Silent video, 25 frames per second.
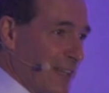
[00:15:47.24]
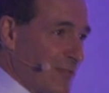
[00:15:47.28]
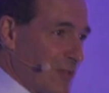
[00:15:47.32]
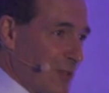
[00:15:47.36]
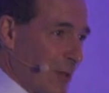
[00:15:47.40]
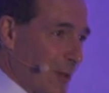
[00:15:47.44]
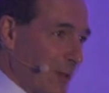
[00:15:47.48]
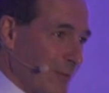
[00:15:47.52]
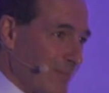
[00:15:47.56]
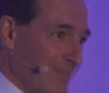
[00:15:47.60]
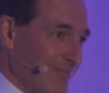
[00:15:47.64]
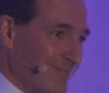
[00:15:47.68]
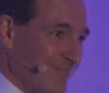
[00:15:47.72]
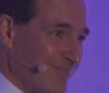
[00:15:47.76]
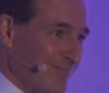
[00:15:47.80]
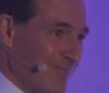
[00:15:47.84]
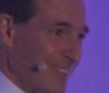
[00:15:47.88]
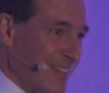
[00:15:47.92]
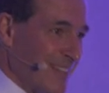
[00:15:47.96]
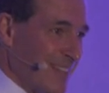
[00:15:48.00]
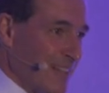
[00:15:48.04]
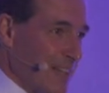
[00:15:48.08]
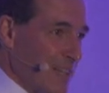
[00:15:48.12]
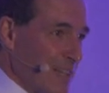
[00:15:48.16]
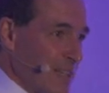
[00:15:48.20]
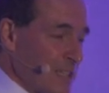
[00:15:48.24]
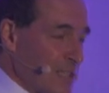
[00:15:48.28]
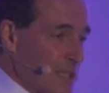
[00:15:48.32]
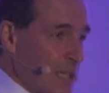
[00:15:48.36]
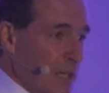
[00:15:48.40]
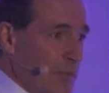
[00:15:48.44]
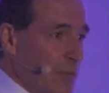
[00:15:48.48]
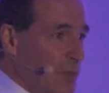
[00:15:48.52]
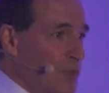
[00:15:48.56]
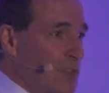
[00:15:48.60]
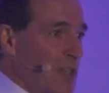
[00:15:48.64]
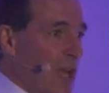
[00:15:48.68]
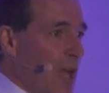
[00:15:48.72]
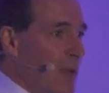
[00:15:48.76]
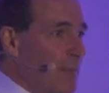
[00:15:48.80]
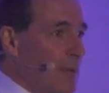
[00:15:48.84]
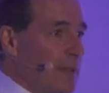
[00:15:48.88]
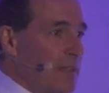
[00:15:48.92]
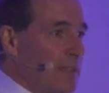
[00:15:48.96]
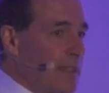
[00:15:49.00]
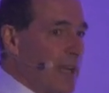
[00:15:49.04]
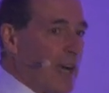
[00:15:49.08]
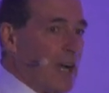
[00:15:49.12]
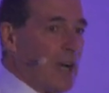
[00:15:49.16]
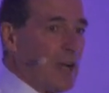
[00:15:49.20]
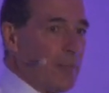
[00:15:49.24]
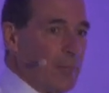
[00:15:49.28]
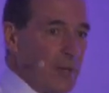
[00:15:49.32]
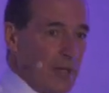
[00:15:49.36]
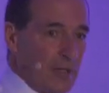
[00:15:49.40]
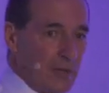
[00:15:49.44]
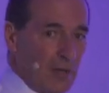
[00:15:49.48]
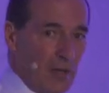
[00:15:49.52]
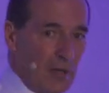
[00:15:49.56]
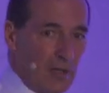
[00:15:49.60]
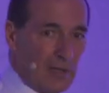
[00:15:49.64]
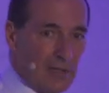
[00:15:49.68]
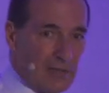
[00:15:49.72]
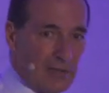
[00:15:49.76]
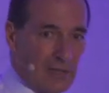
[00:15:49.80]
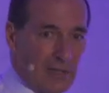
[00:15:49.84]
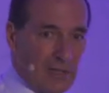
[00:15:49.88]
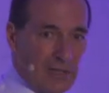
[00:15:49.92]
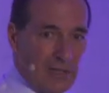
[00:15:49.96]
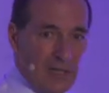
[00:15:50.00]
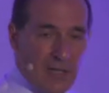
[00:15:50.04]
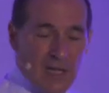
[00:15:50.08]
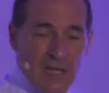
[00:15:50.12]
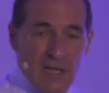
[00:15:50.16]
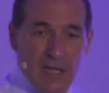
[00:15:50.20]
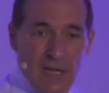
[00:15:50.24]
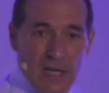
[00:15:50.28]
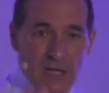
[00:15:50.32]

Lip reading: gives you. So if you type in Caribbean holiday